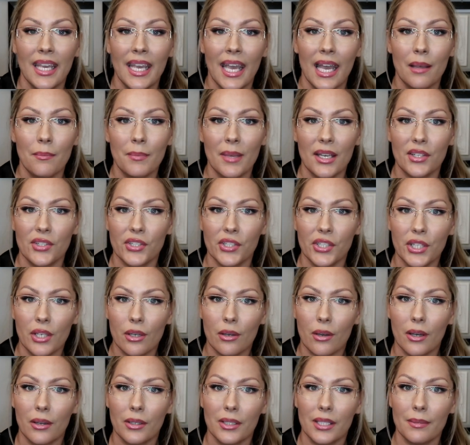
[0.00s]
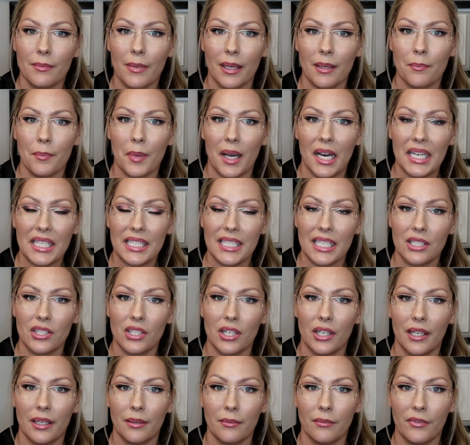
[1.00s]
And make sure you go to my
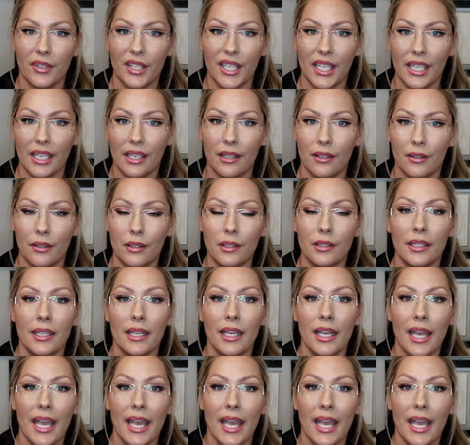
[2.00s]
BoxyCharm video